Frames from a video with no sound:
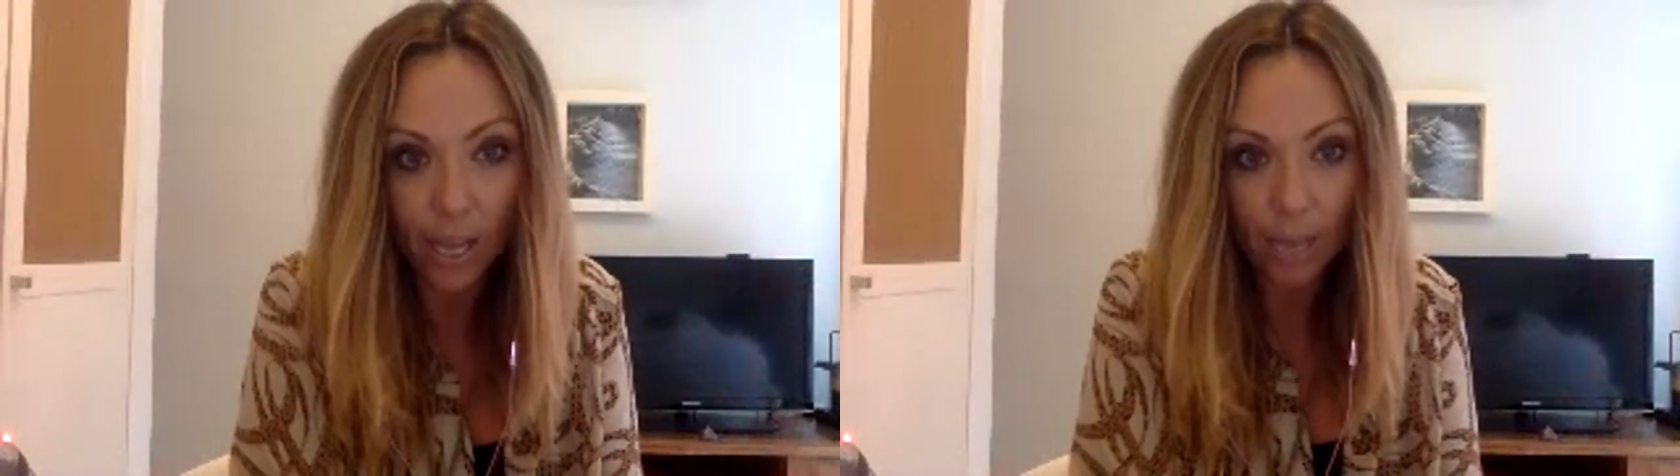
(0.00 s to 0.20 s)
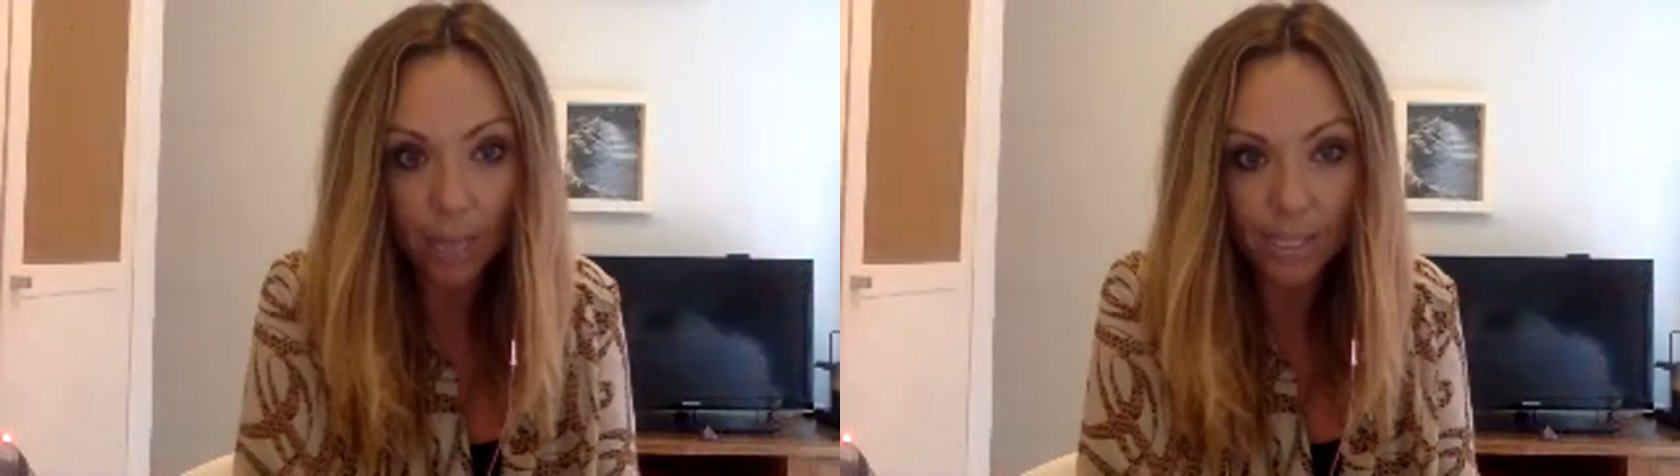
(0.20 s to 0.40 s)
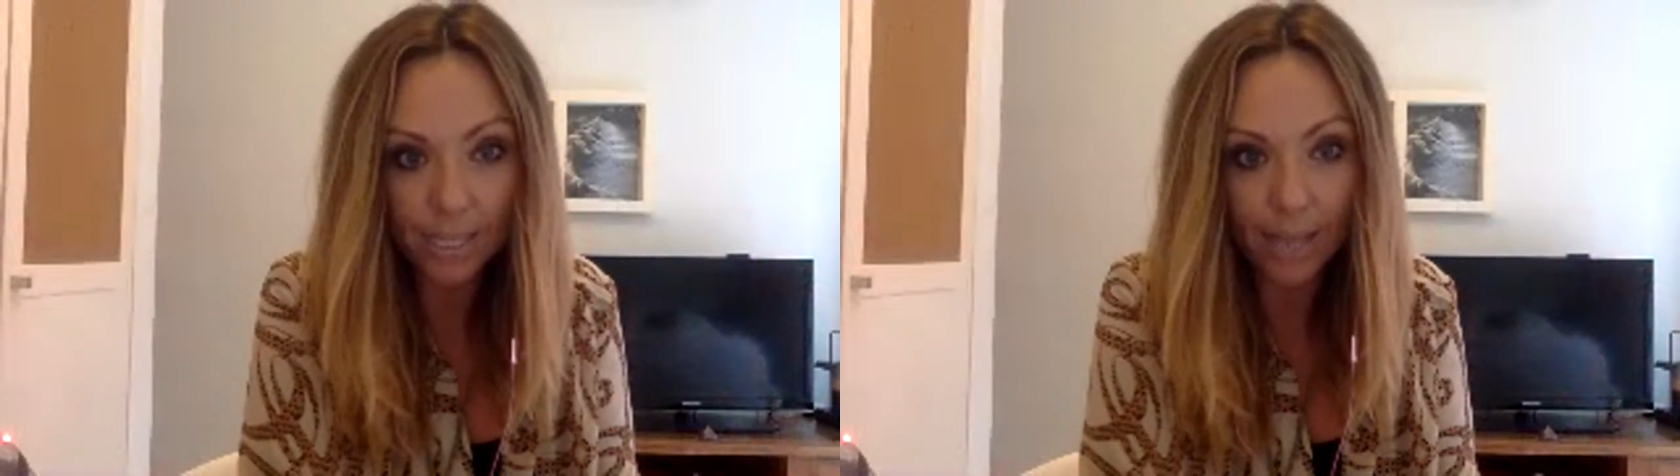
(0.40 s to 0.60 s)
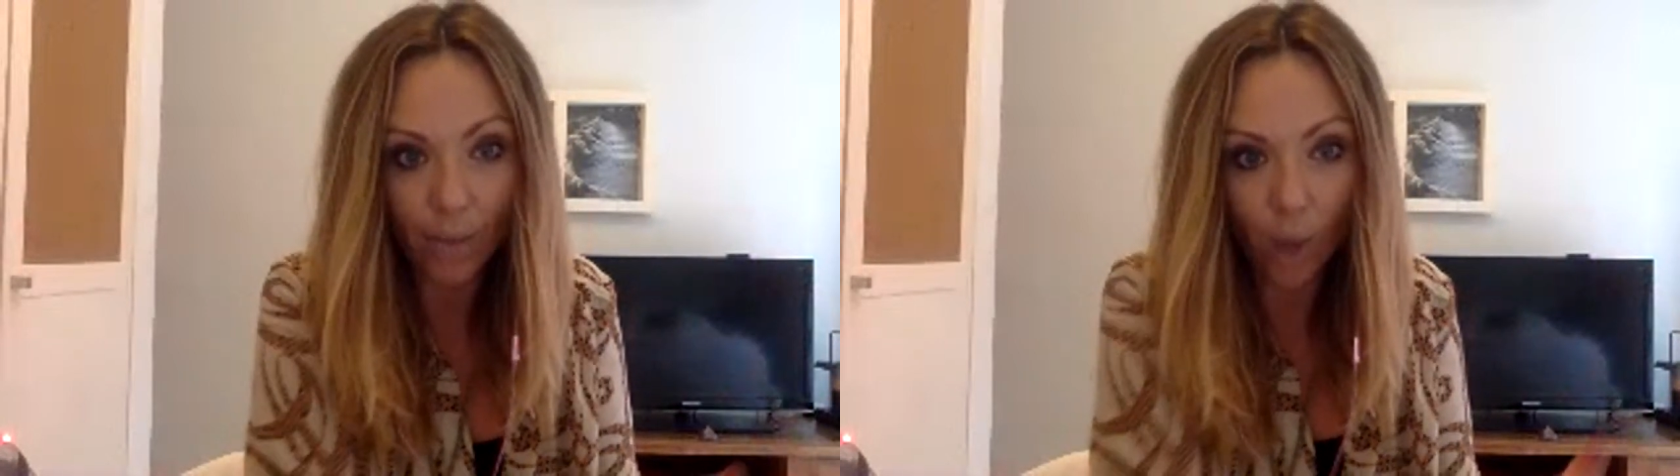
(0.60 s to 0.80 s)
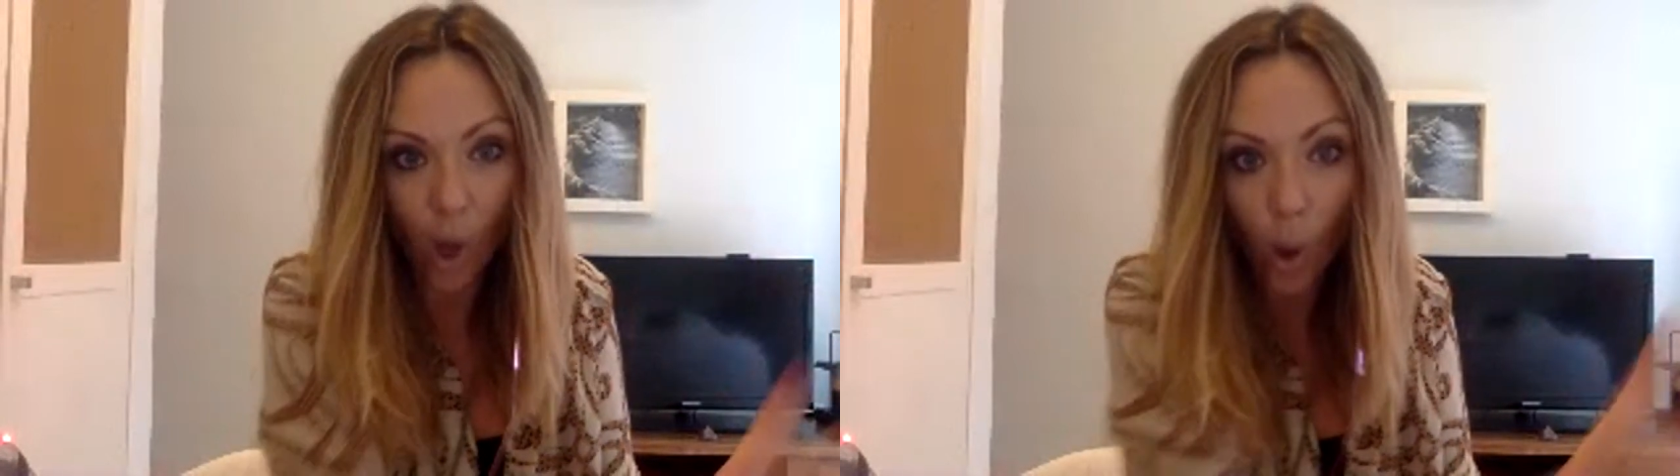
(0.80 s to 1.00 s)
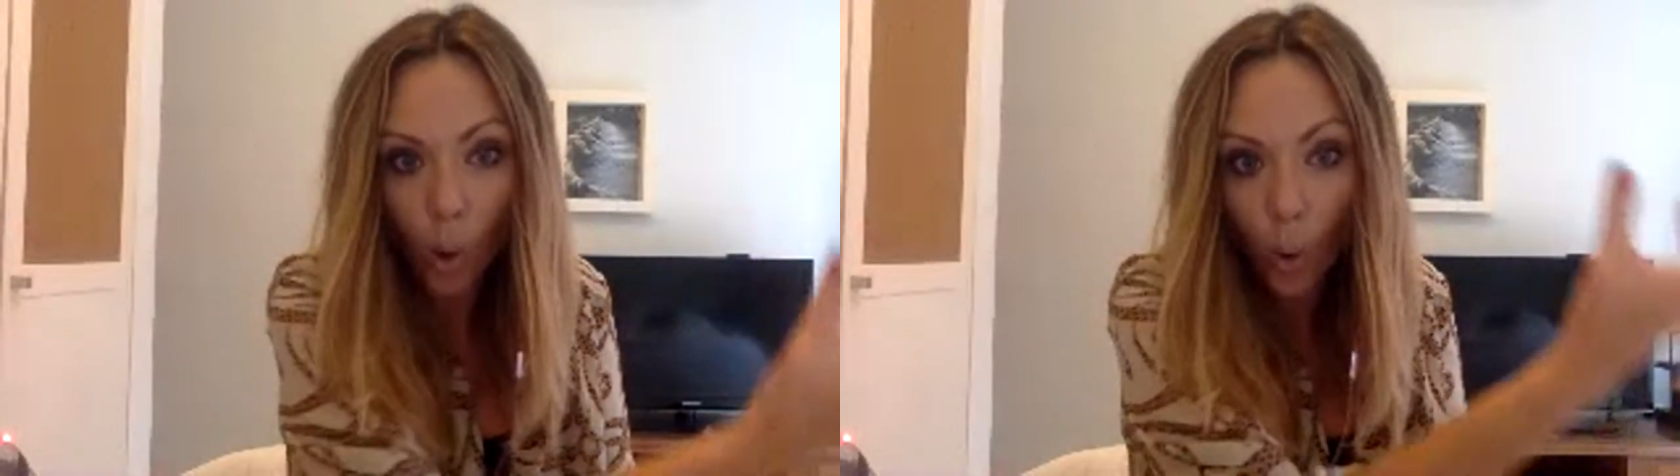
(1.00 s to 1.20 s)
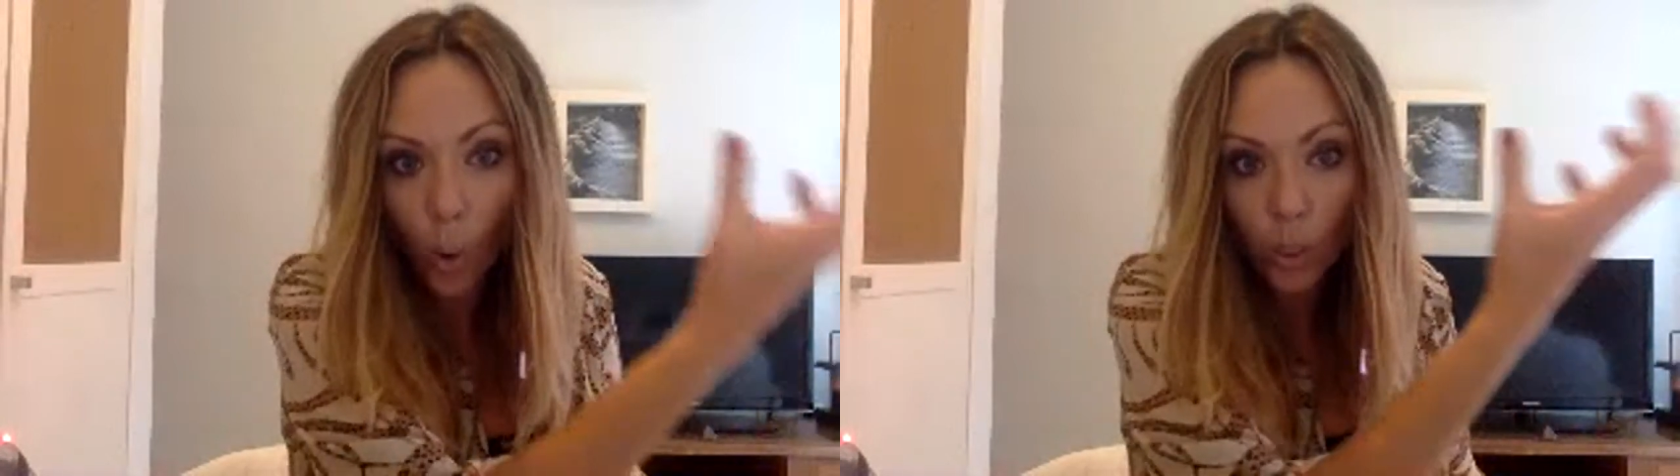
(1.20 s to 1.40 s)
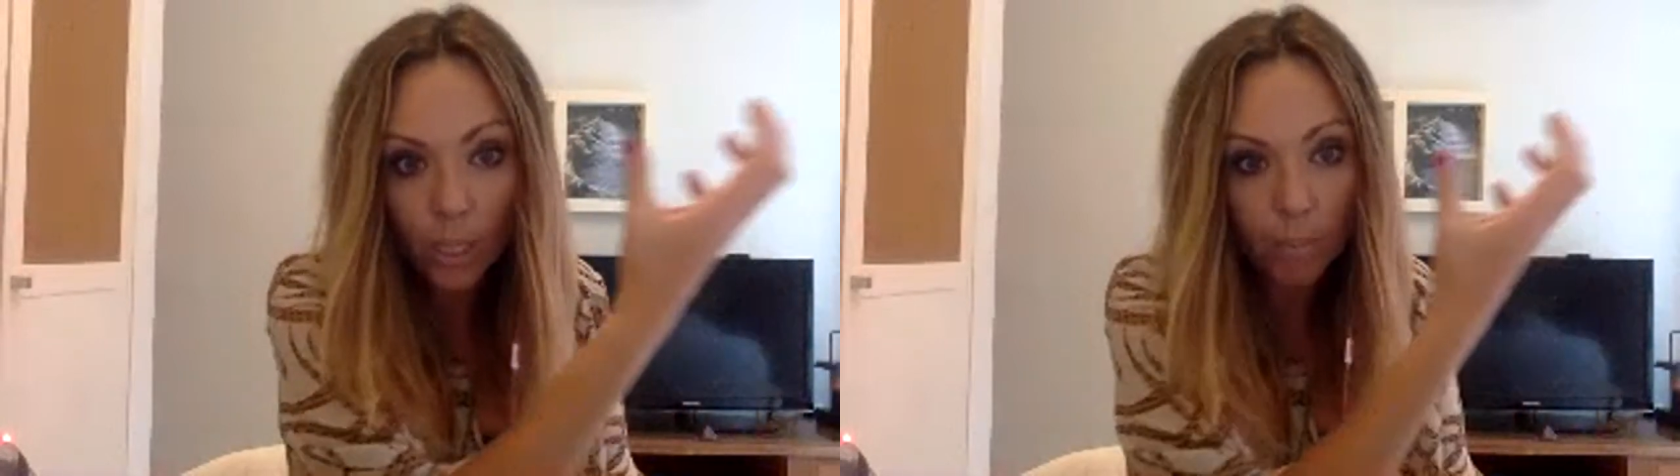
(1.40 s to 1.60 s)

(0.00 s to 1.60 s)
It misses out the whole